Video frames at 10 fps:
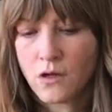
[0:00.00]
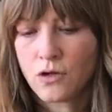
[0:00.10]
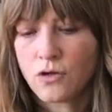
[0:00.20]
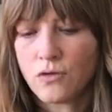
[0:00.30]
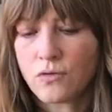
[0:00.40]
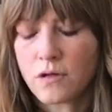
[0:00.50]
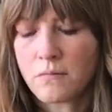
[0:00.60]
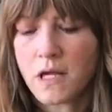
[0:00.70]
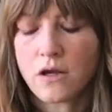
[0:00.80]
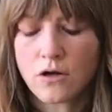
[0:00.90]
You can
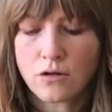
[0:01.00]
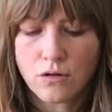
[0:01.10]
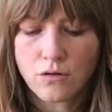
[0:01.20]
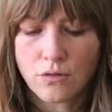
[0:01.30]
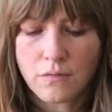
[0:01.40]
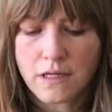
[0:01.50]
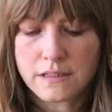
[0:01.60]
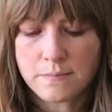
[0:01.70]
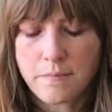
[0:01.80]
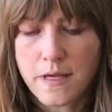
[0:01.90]
make your loom as
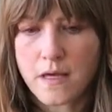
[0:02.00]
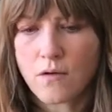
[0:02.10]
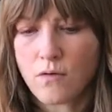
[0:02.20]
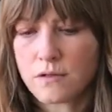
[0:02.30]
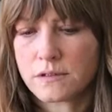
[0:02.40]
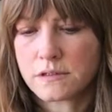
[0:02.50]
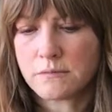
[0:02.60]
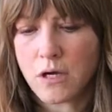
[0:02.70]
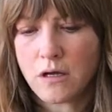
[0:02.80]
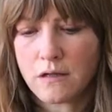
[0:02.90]
big or
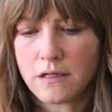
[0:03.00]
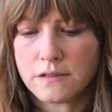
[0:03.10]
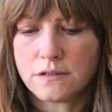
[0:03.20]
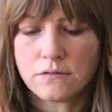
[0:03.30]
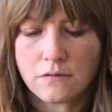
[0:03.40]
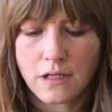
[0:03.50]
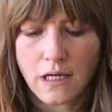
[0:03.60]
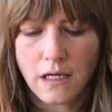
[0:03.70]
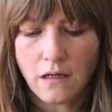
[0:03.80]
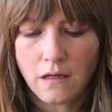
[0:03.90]
small as you
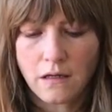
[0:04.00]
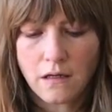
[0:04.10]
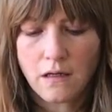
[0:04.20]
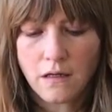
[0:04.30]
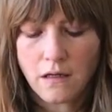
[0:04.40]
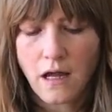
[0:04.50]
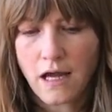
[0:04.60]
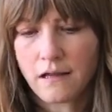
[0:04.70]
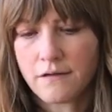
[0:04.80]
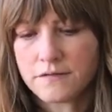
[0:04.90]
like. I
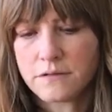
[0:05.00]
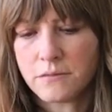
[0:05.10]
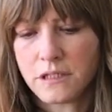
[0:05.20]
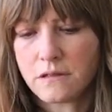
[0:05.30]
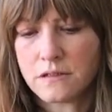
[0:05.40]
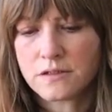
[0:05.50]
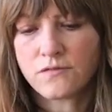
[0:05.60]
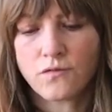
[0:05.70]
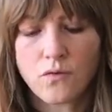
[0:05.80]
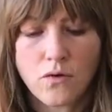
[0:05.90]
love to make these
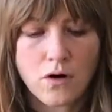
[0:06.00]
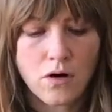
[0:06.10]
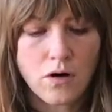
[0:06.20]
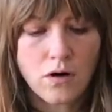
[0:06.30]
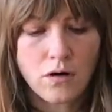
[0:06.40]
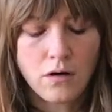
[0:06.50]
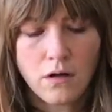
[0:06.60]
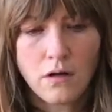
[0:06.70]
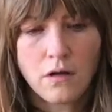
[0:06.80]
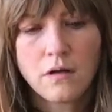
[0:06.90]
for
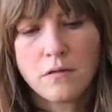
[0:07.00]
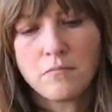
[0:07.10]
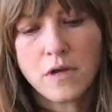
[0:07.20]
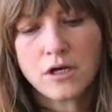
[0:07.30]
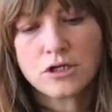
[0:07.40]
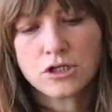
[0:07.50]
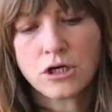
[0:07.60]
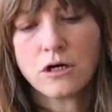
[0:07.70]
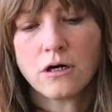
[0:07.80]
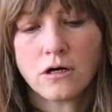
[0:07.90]

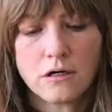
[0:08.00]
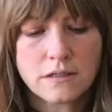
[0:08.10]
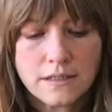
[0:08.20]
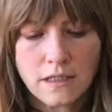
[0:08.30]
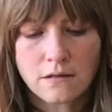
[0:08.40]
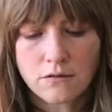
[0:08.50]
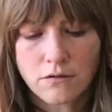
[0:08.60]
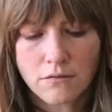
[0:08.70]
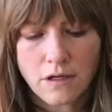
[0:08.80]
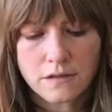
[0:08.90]
miniatures, like little
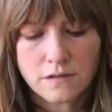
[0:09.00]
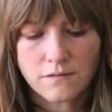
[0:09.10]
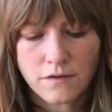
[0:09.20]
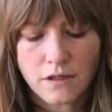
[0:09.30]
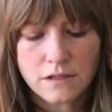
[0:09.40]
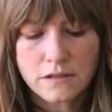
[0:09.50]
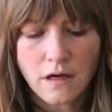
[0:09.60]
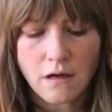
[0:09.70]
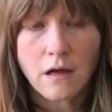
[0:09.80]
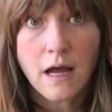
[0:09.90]
rugs for a
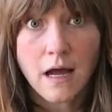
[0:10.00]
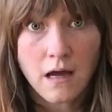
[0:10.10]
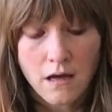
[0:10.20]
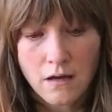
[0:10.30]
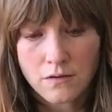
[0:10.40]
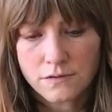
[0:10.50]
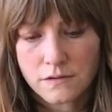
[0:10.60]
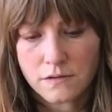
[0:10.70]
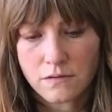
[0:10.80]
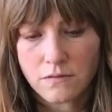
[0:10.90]

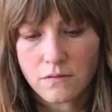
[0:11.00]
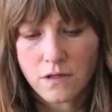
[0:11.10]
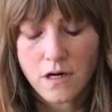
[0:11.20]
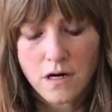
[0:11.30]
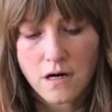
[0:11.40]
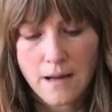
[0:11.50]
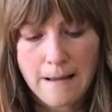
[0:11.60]
dollhouse, or